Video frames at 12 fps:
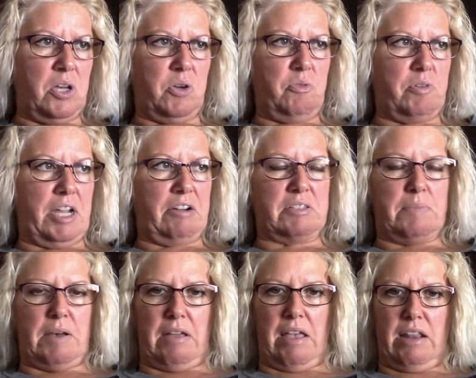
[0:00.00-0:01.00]
Who cares
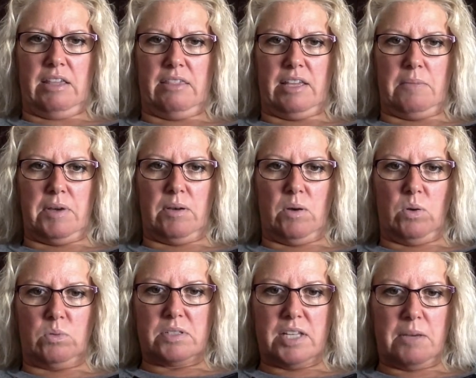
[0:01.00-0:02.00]
about anything about
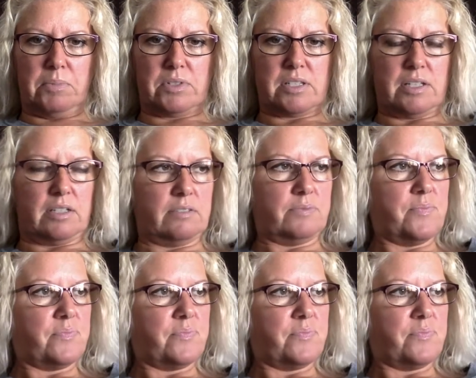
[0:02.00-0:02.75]
old Templeton?